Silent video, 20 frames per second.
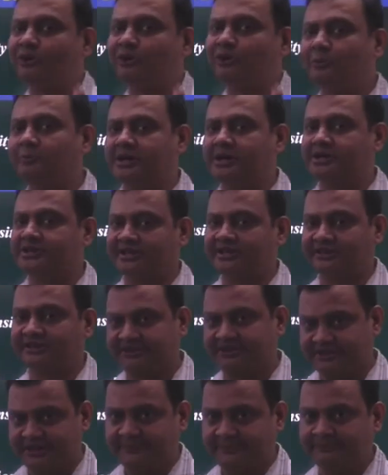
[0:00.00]
of mass
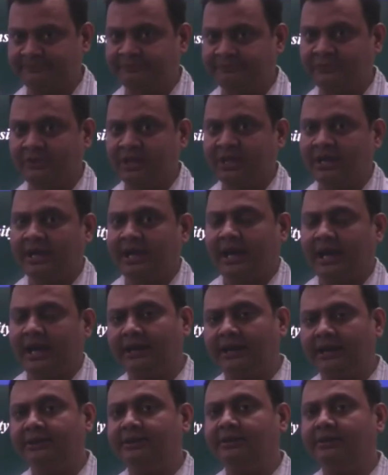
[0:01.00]
density.
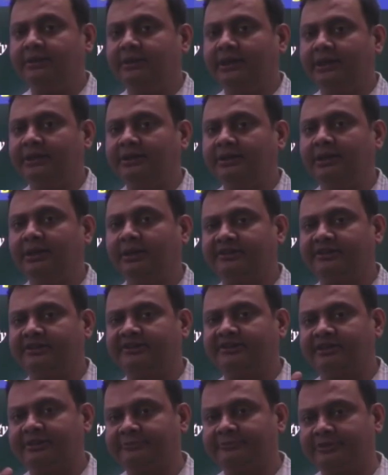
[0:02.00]
And in the
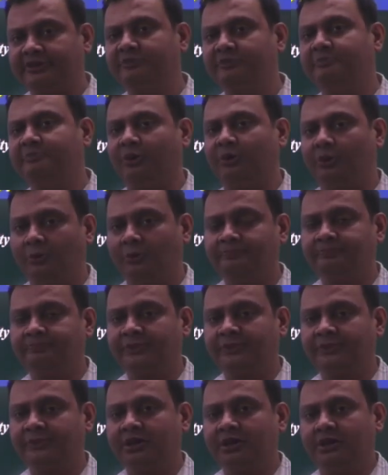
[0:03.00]
description below,
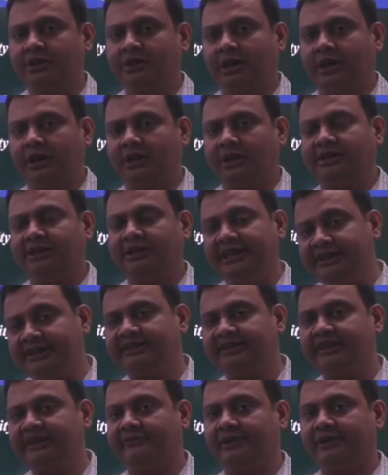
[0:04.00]
a link is
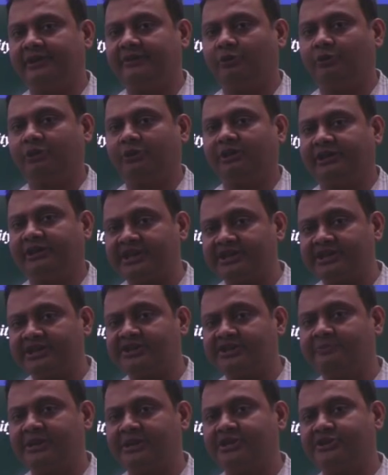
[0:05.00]
given for the
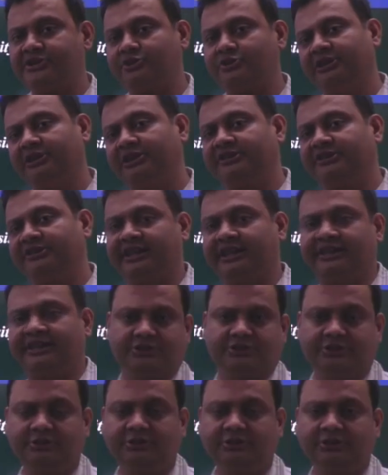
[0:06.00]
test based on this
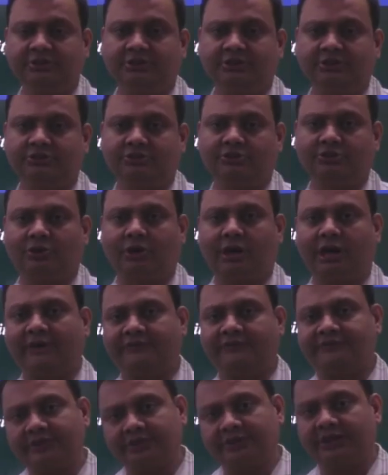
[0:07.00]
lecture. So
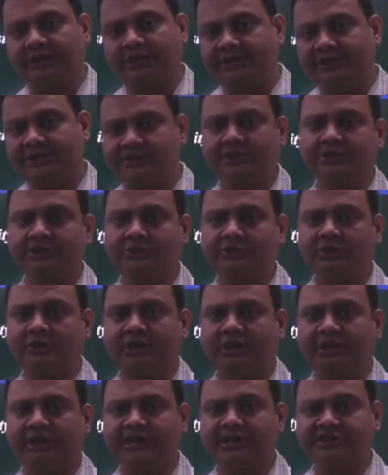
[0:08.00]
after the lecture, you
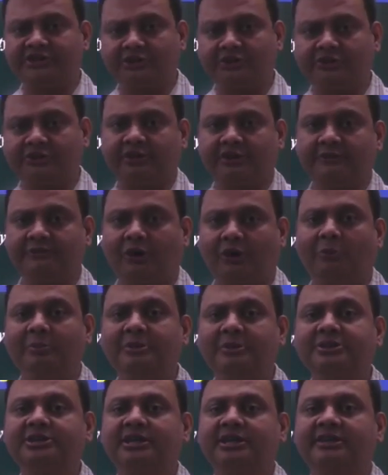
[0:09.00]
can test yourself how
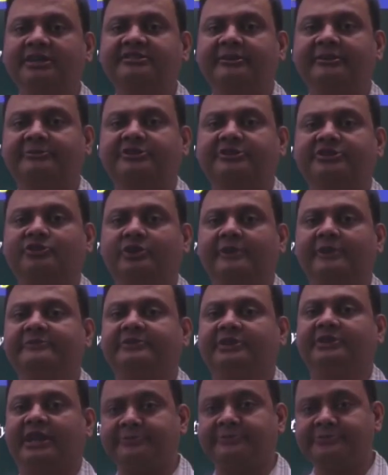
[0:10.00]
much concepts you have
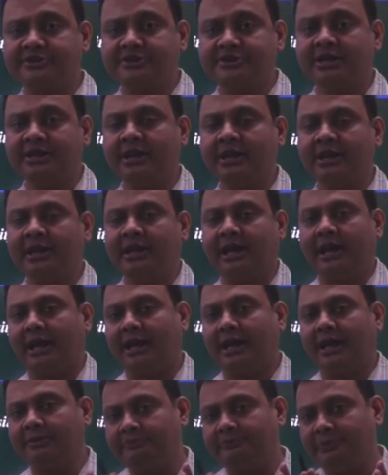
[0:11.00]
grasped.
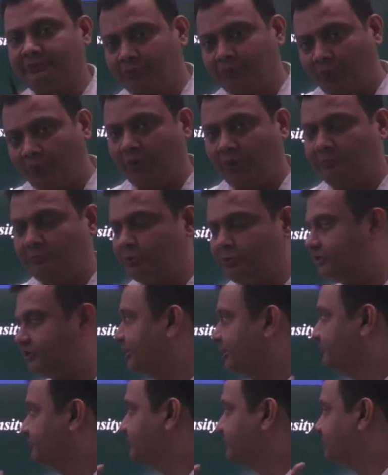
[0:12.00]
And before
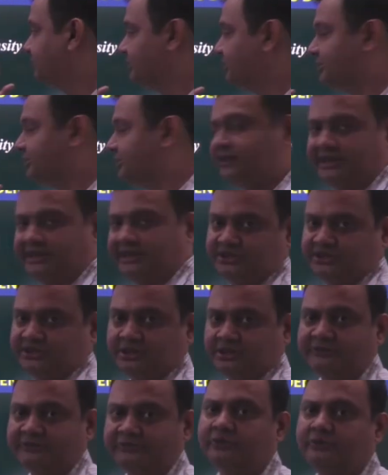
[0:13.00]
proceeding with this lecture,
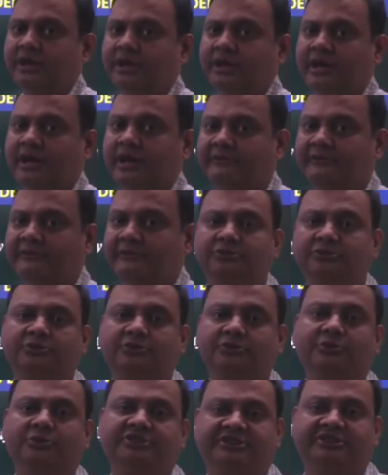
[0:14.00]
if you haven't gone through
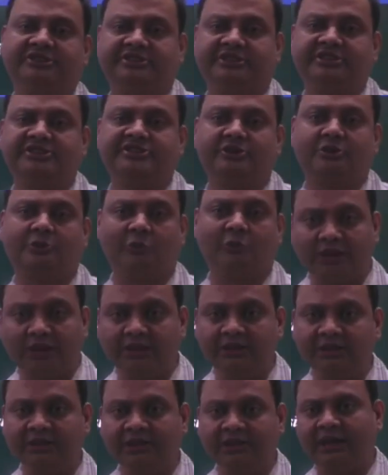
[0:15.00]

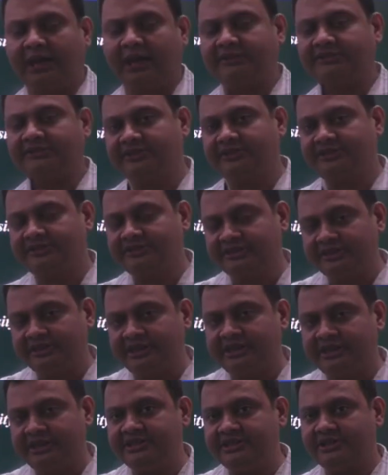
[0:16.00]
CCD01 and
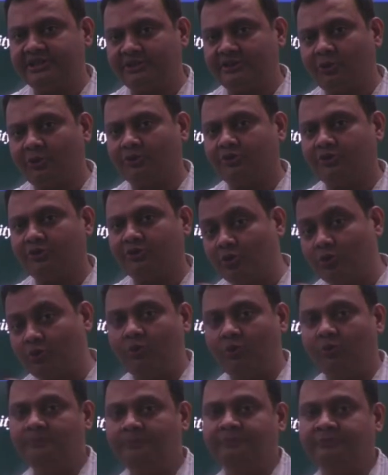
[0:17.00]

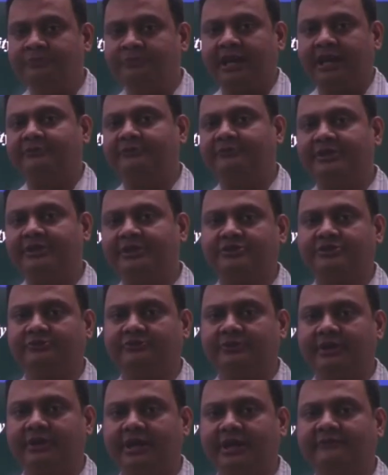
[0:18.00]
CCD02, in which
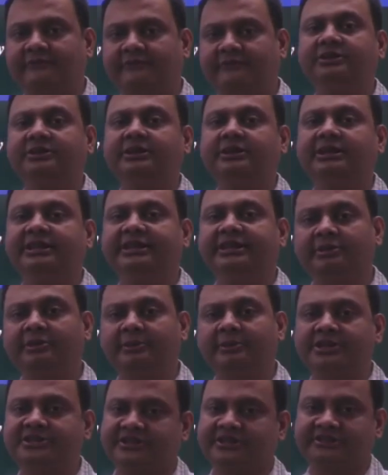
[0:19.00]
we have done the linear
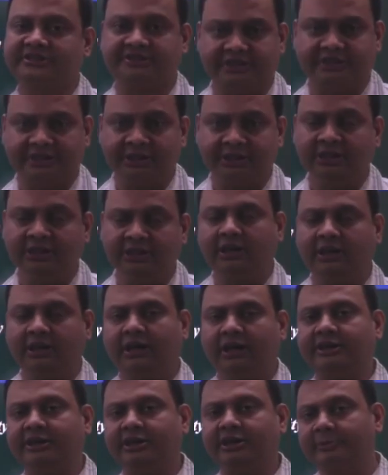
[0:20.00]
mass density, I
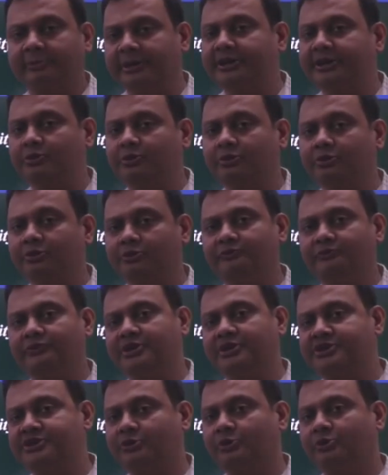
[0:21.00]
recommend you to
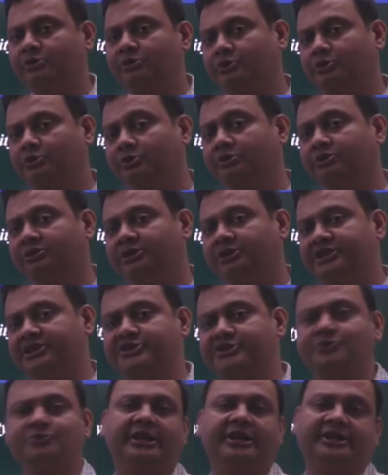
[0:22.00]
first go through these
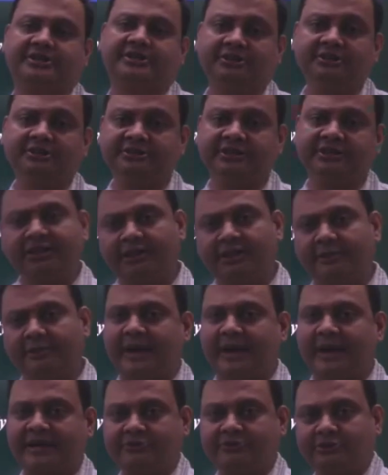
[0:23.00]
two lectures, then come
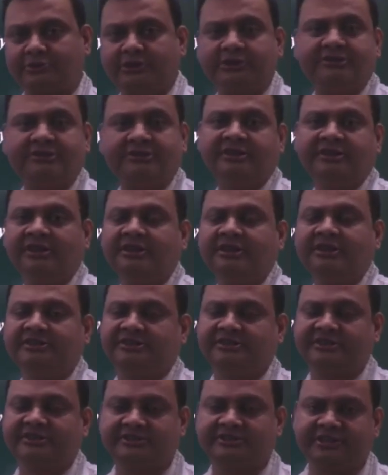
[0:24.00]
back to this
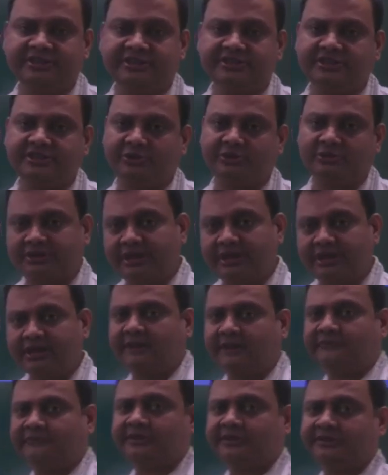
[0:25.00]
CCD03. And
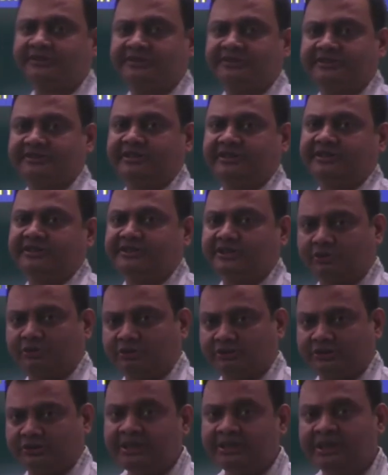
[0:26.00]
after
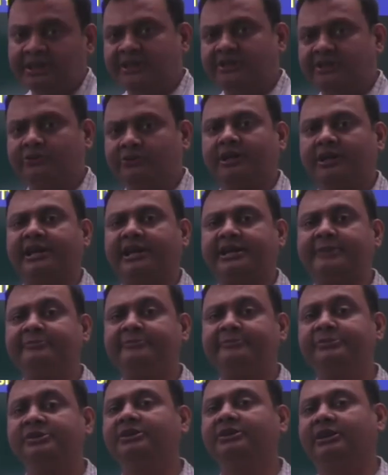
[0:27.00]
CCD03, you can
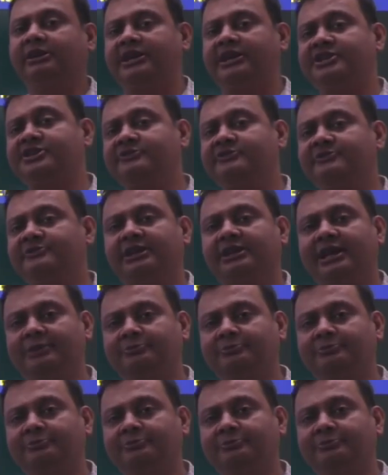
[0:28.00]
attempt the test with the help